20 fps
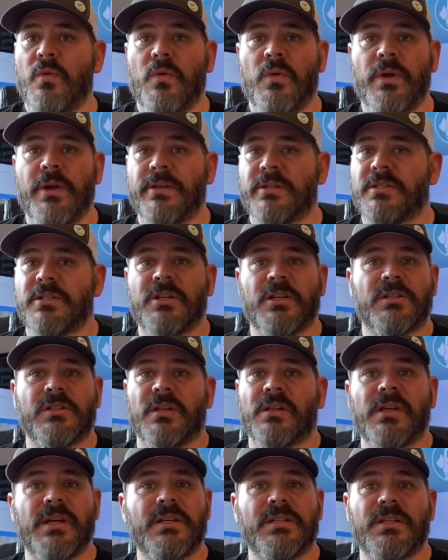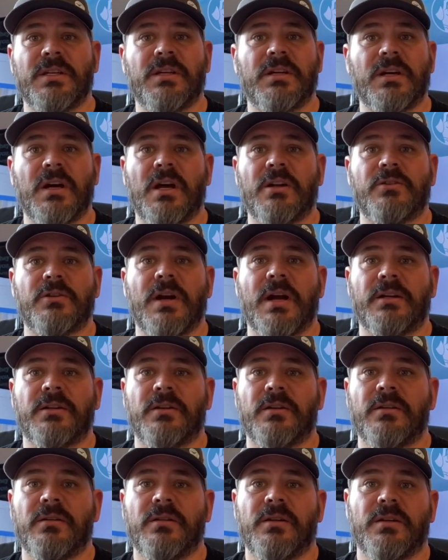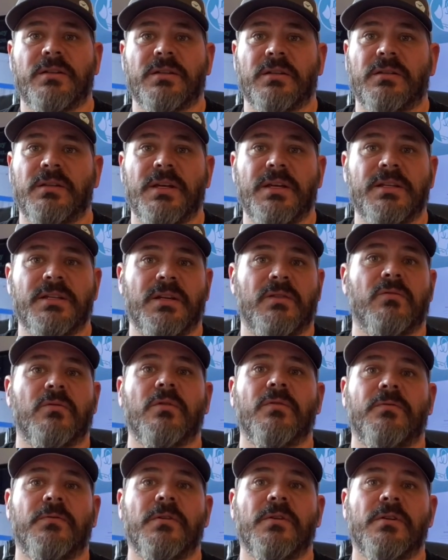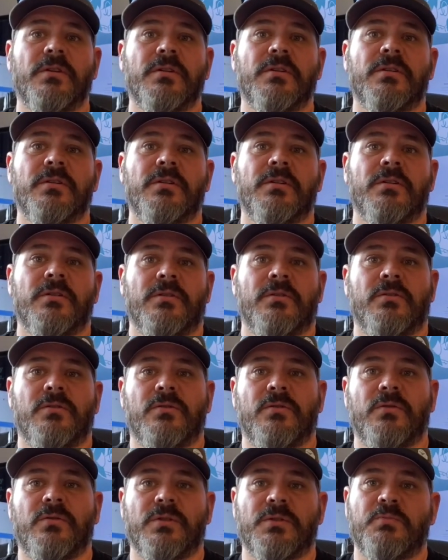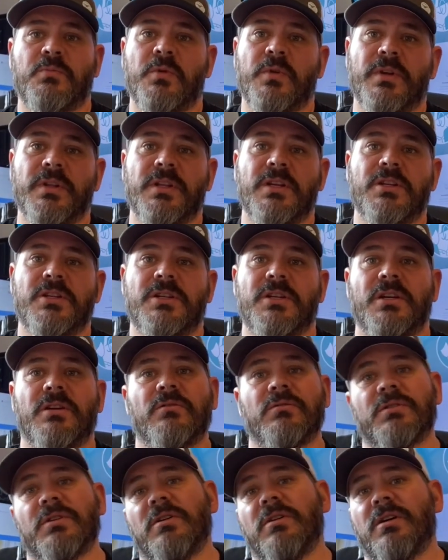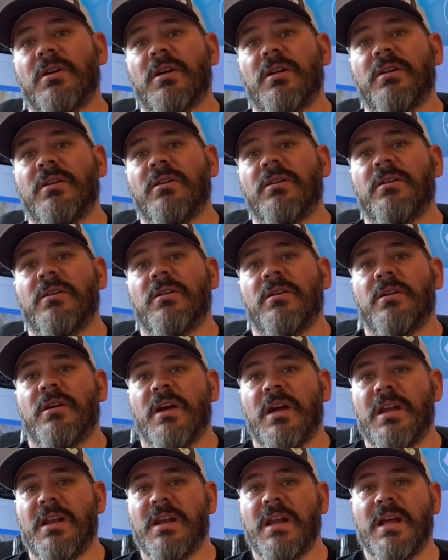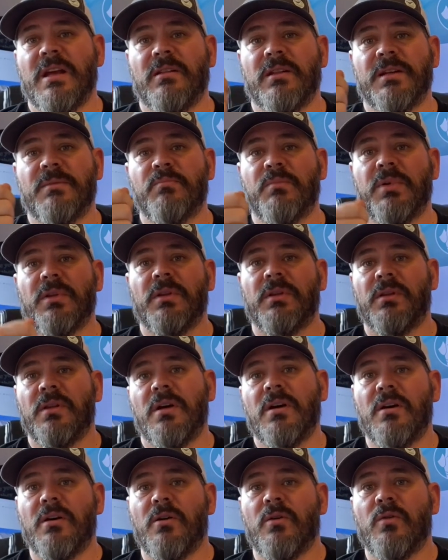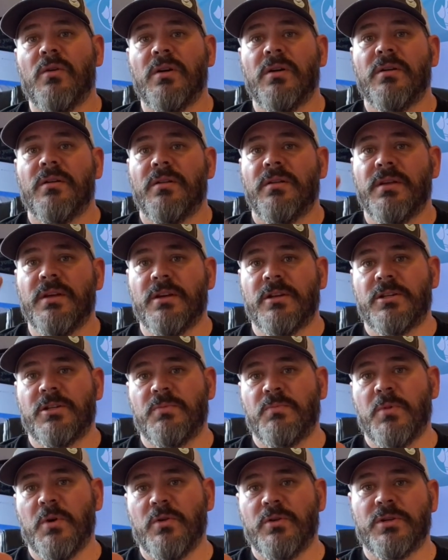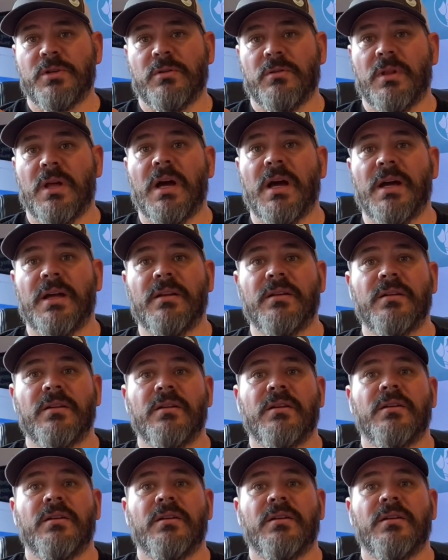It's just a lazy contractor. It's a lazy roofer who is putting these shingles on and nailing below the exposure line.